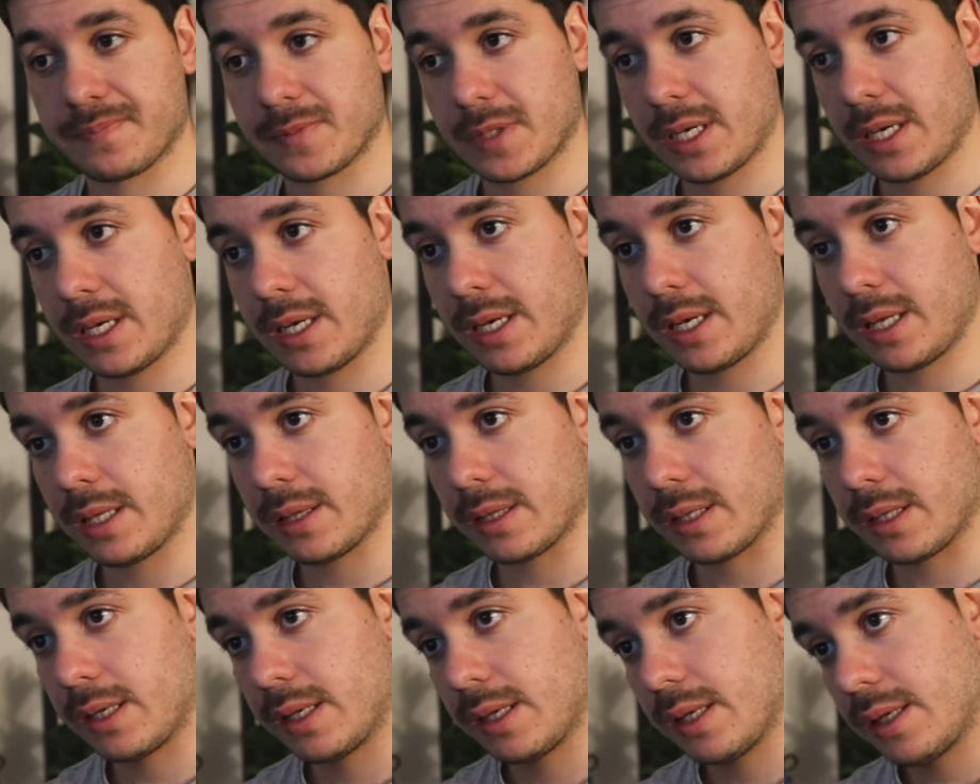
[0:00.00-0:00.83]
And
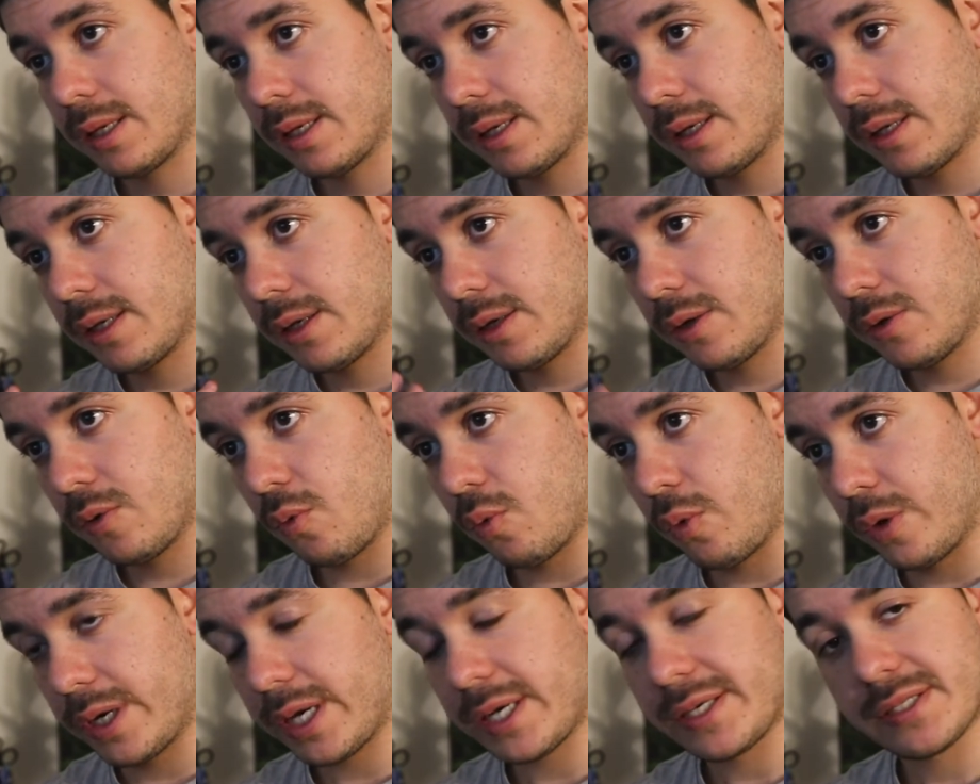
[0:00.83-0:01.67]

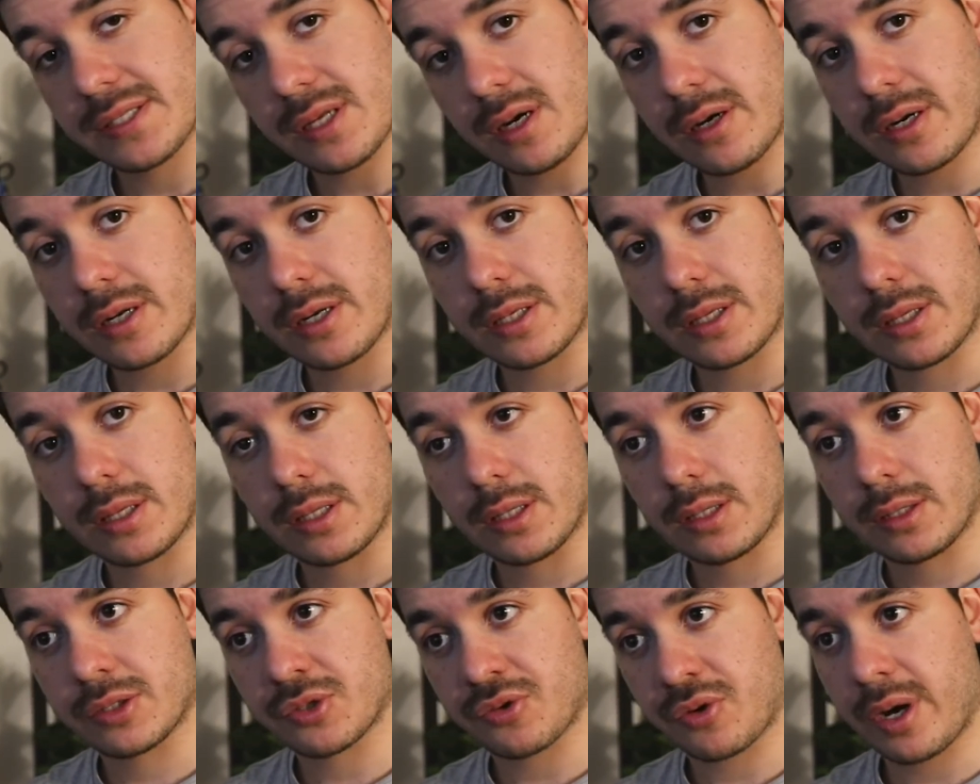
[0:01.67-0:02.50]
when I started
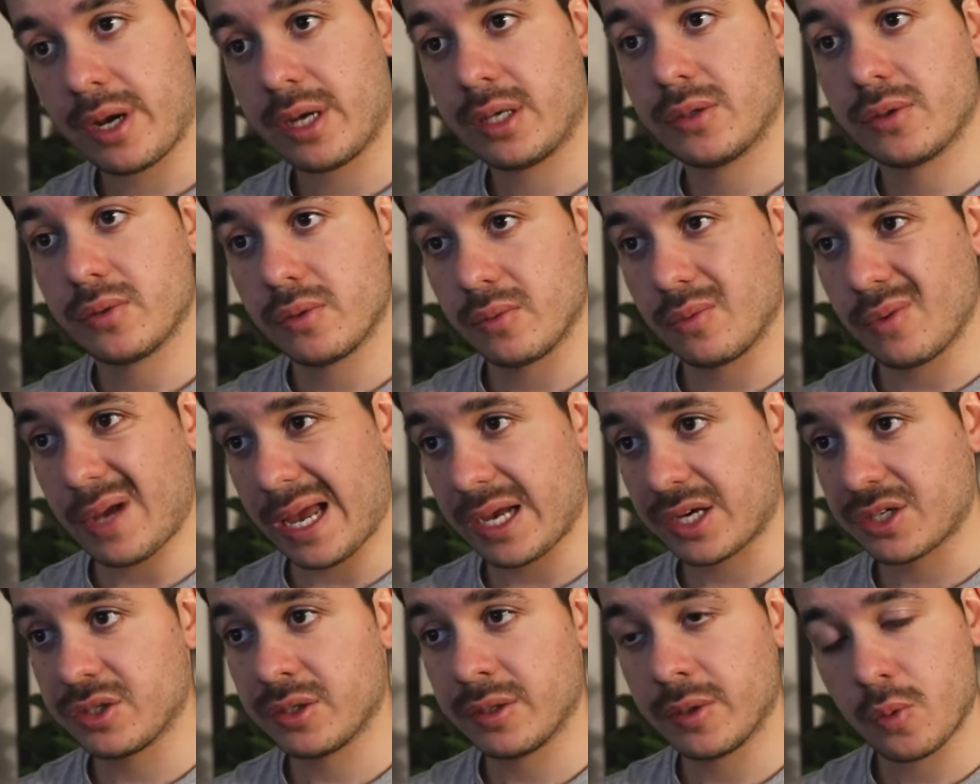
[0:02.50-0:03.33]
trying to
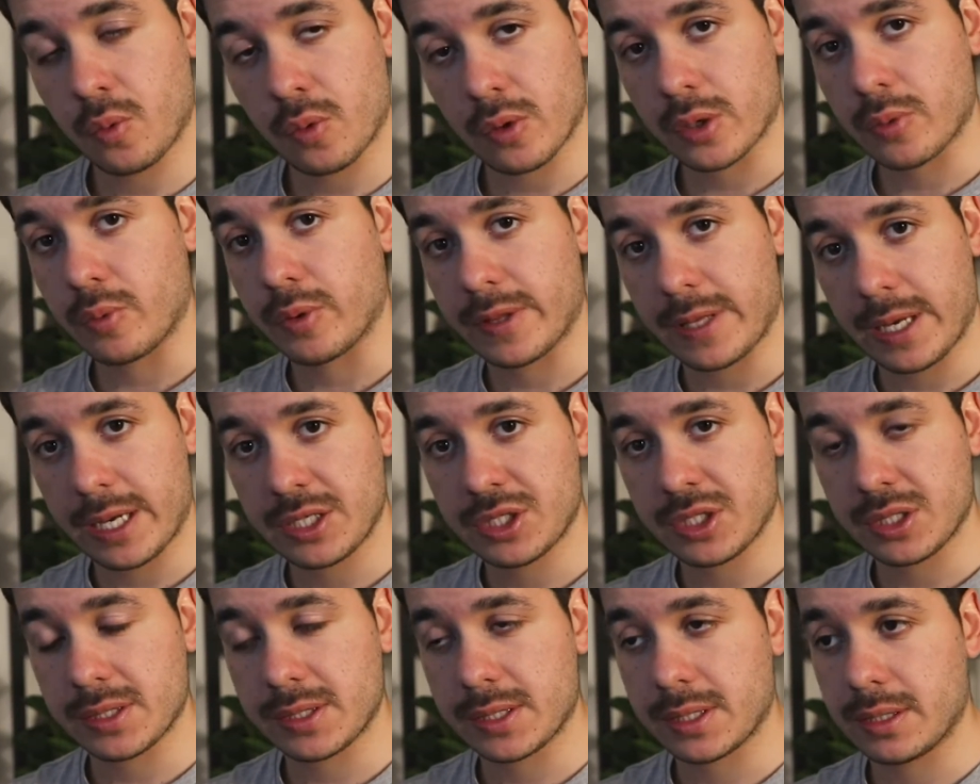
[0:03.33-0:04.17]
actually work with
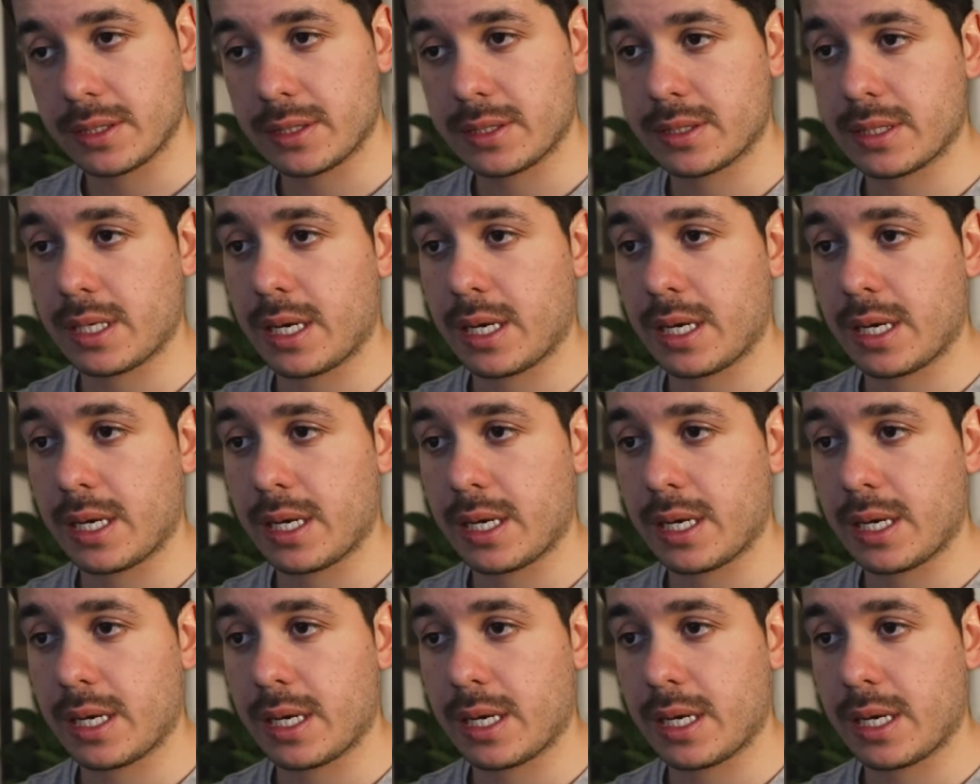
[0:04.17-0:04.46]
agencies,